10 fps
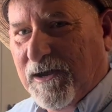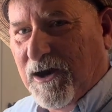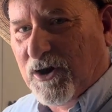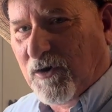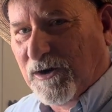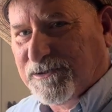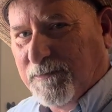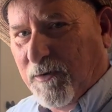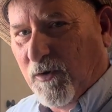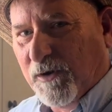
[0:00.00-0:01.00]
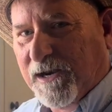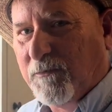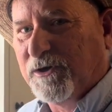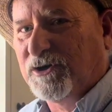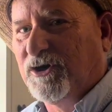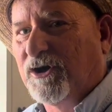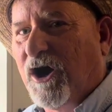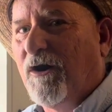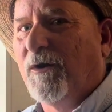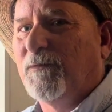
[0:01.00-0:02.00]
across the board. They wouldn't cook
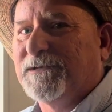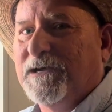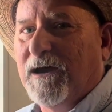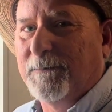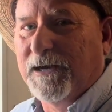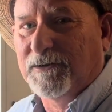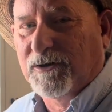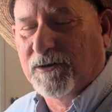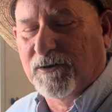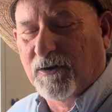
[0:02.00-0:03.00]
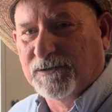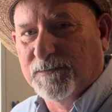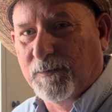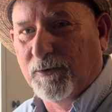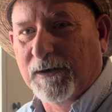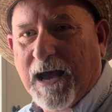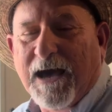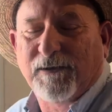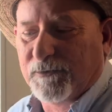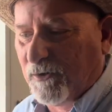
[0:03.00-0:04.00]
all at one time, and they'd cook across the board. Perfect.
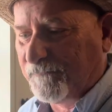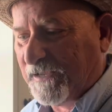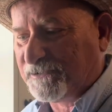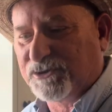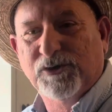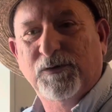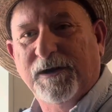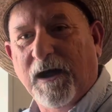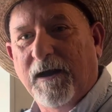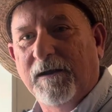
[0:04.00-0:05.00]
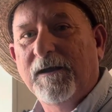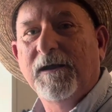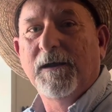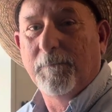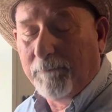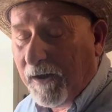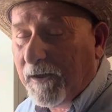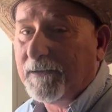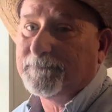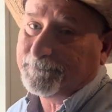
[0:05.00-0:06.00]
I don't know if that's true or not,
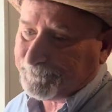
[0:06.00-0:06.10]
but